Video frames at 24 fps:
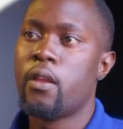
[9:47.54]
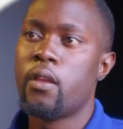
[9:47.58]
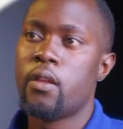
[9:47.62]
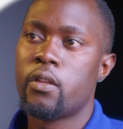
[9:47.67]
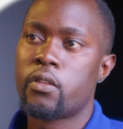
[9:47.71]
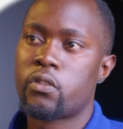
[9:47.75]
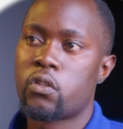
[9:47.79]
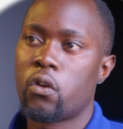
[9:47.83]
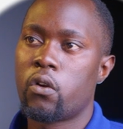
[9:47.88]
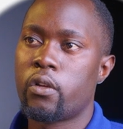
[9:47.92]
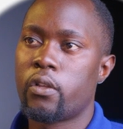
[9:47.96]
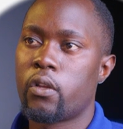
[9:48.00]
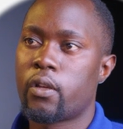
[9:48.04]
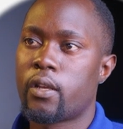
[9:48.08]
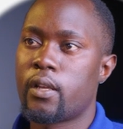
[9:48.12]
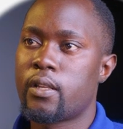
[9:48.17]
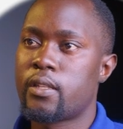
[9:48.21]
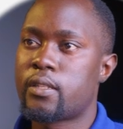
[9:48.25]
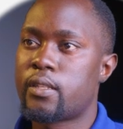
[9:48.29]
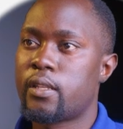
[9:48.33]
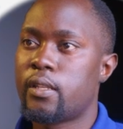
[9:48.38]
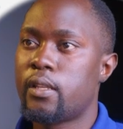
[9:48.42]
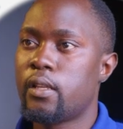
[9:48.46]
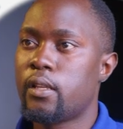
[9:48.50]
So you can
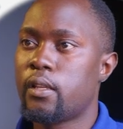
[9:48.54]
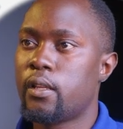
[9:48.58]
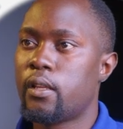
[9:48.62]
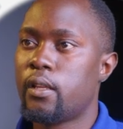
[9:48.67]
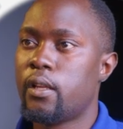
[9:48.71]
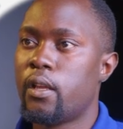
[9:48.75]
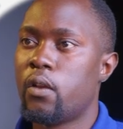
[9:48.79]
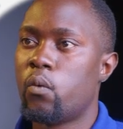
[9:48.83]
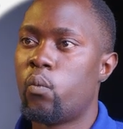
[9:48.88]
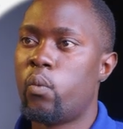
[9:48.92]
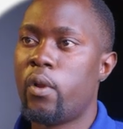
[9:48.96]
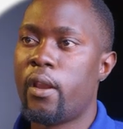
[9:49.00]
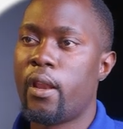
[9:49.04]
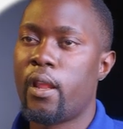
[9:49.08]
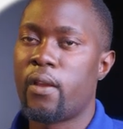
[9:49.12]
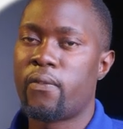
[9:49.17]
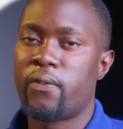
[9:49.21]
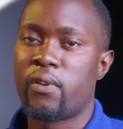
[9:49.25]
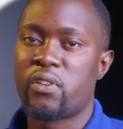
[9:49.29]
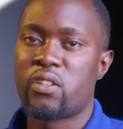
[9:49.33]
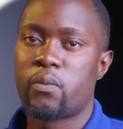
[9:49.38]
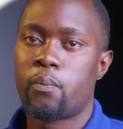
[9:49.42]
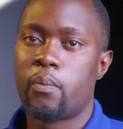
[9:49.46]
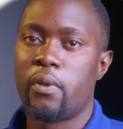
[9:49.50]
see
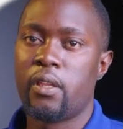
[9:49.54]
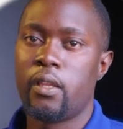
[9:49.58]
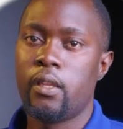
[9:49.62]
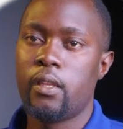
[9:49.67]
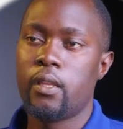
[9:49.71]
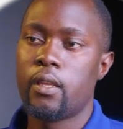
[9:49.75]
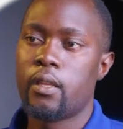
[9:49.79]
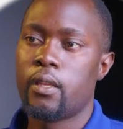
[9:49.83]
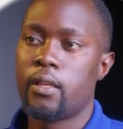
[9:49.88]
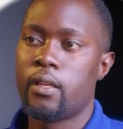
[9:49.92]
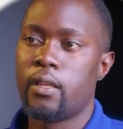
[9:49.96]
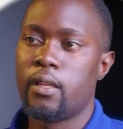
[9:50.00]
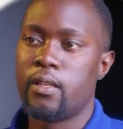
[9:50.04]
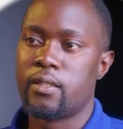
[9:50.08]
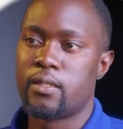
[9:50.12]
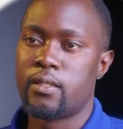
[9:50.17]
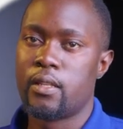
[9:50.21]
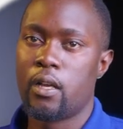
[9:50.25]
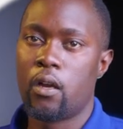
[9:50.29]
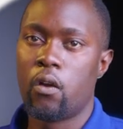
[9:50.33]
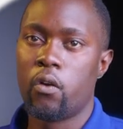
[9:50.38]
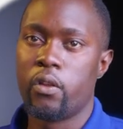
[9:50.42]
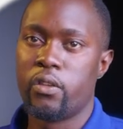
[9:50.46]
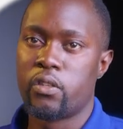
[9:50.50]
WinFSP is
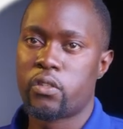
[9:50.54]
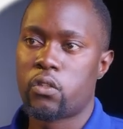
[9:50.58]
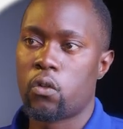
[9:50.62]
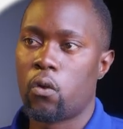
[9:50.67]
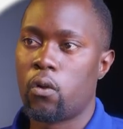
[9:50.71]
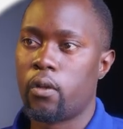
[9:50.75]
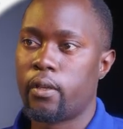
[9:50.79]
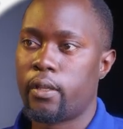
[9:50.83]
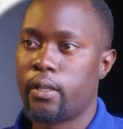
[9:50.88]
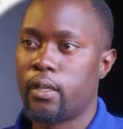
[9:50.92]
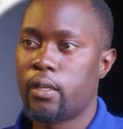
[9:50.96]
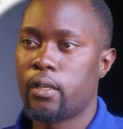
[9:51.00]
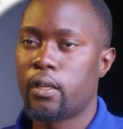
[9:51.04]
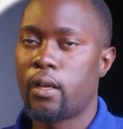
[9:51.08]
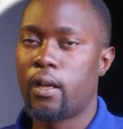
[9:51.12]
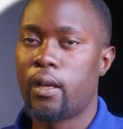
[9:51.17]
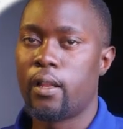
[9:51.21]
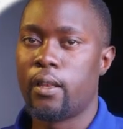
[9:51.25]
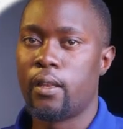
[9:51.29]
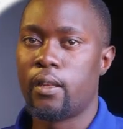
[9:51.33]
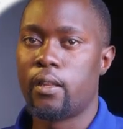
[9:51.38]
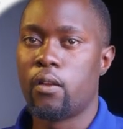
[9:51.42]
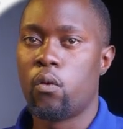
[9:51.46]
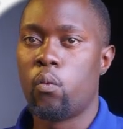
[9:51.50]
now installed here
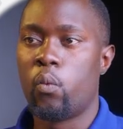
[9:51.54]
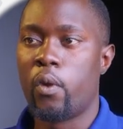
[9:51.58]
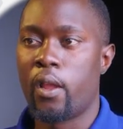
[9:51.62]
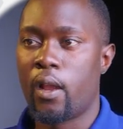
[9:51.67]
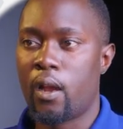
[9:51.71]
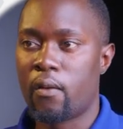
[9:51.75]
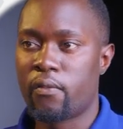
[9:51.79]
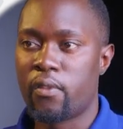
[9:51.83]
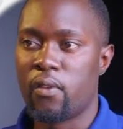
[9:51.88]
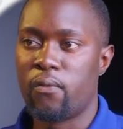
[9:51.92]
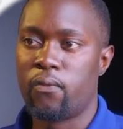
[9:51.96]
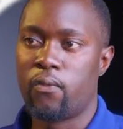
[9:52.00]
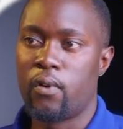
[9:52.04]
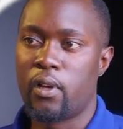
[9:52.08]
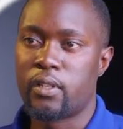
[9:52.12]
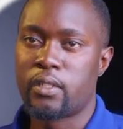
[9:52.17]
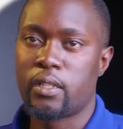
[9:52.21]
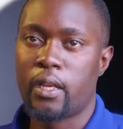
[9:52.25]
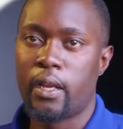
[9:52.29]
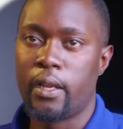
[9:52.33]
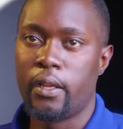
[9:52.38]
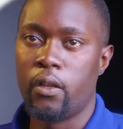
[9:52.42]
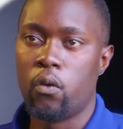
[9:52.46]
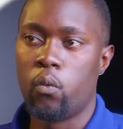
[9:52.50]
and we have the
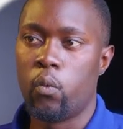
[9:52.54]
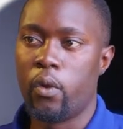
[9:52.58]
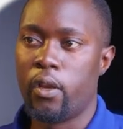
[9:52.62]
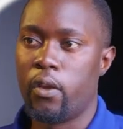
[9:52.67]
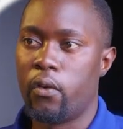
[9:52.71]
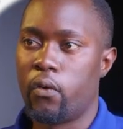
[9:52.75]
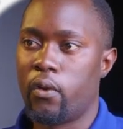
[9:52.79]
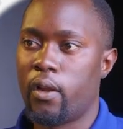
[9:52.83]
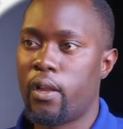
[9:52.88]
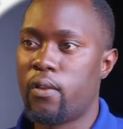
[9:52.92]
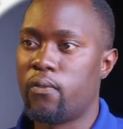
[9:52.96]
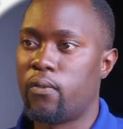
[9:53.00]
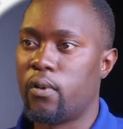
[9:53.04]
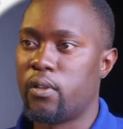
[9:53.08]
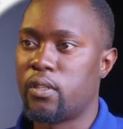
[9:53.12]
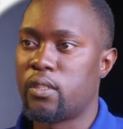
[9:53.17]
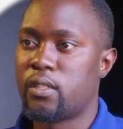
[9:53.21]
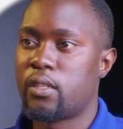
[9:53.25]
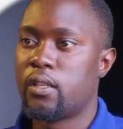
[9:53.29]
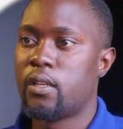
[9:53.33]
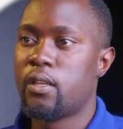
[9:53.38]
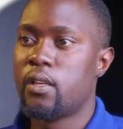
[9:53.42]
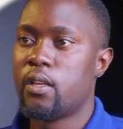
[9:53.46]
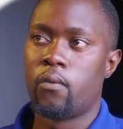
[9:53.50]
virtio-win drivers.